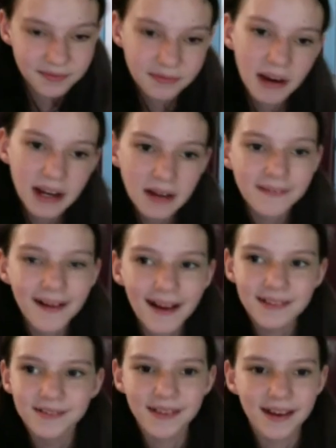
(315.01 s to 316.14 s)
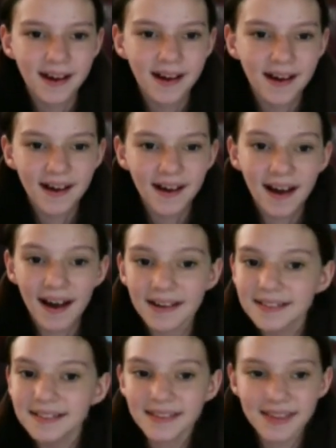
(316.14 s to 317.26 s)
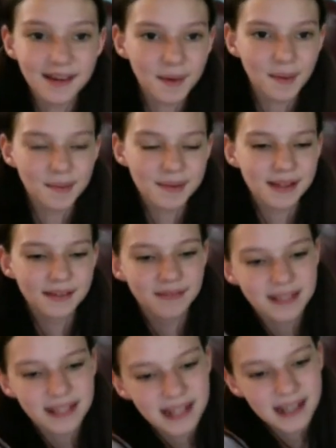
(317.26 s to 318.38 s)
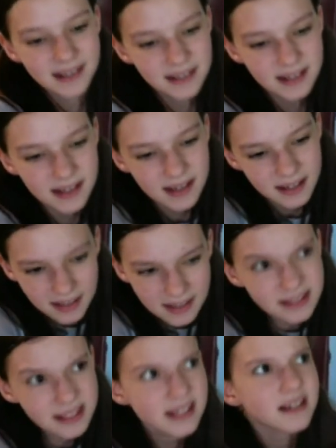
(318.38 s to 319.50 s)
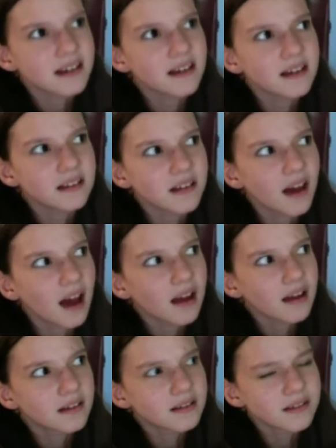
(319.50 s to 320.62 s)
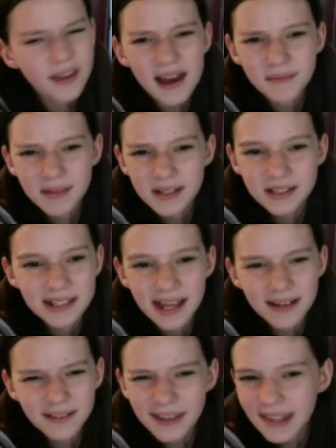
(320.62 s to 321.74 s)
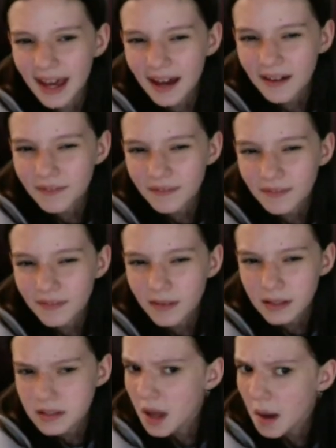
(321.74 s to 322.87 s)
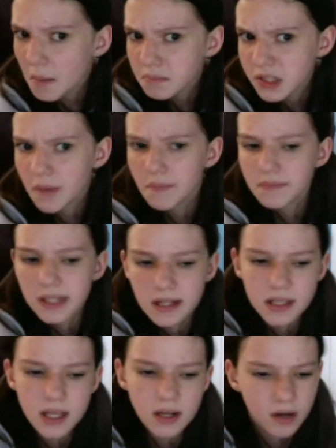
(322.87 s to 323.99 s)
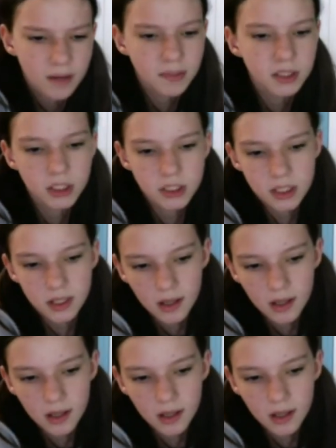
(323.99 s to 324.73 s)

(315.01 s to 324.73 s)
right now I'm kind of doing like, I didn't think about people that live in the city, because in the city, do they have beaches? I don't think they have. Some cities they don't have beaches,